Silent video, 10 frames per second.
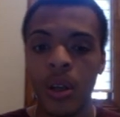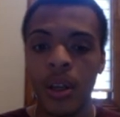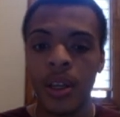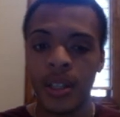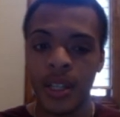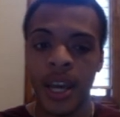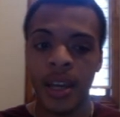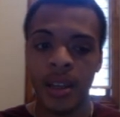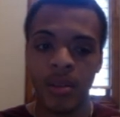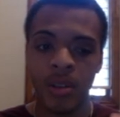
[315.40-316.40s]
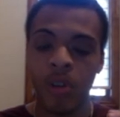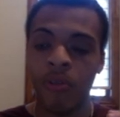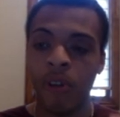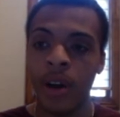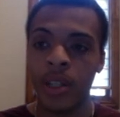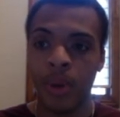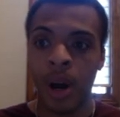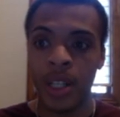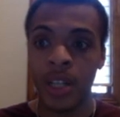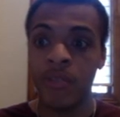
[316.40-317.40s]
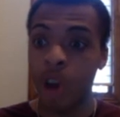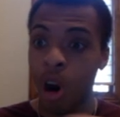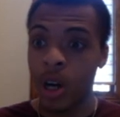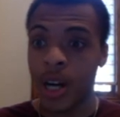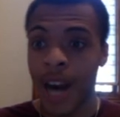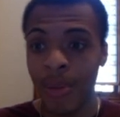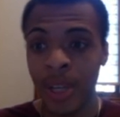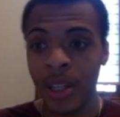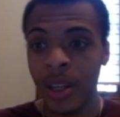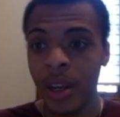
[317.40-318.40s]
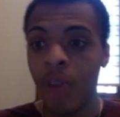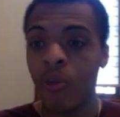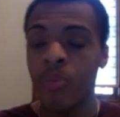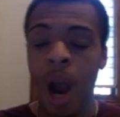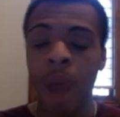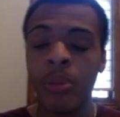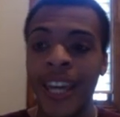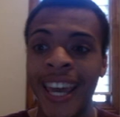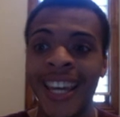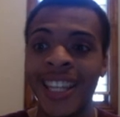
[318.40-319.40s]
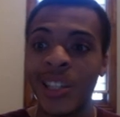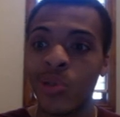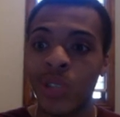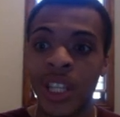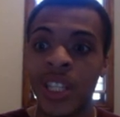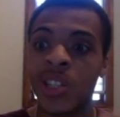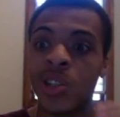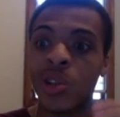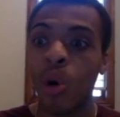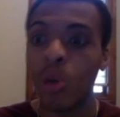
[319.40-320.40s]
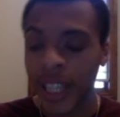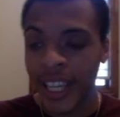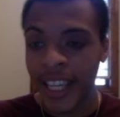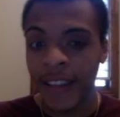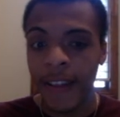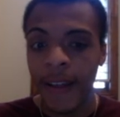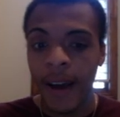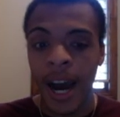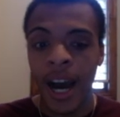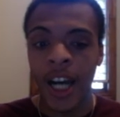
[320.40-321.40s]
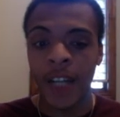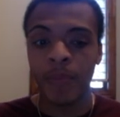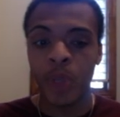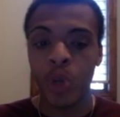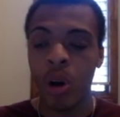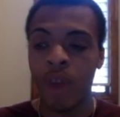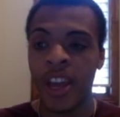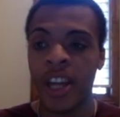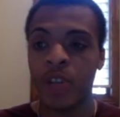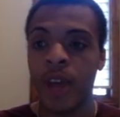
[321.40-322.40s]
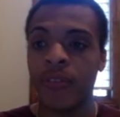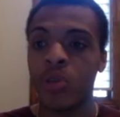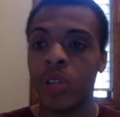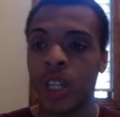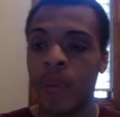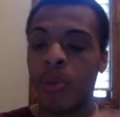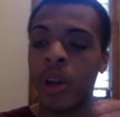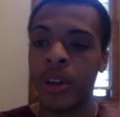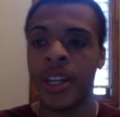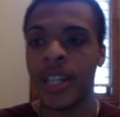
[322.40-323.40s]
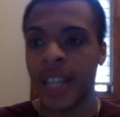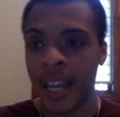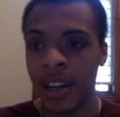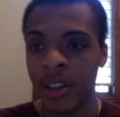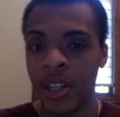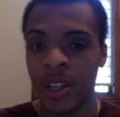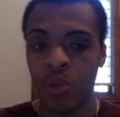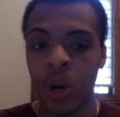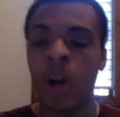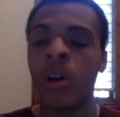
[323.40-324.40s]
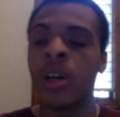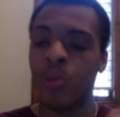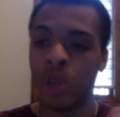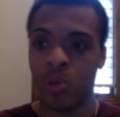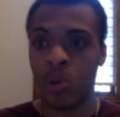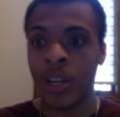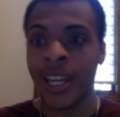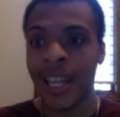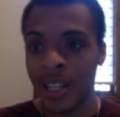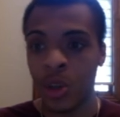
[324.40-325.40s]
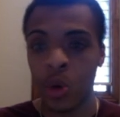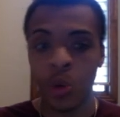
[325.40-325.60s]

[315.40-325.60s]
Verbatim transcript: and say, you know, false positives are common. We probably can't use this solely um, to our advantage. We have to use a couple other indicators as well, in which we're going to get into.